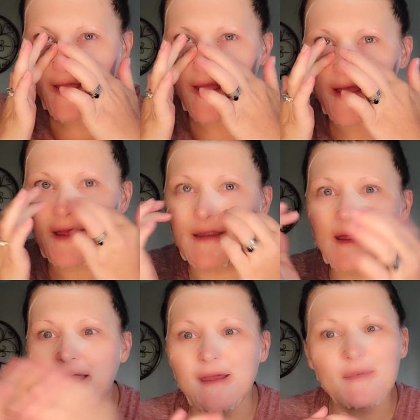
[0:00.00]
and
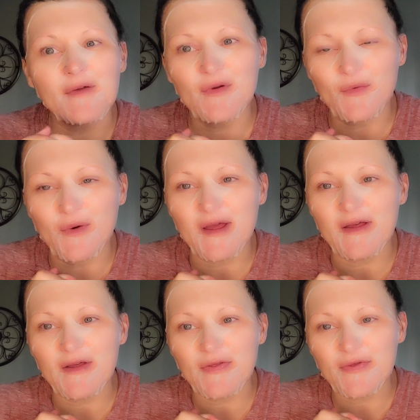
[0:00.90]
I am giving
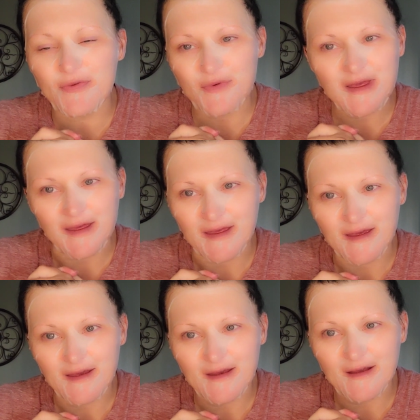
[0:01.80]
away three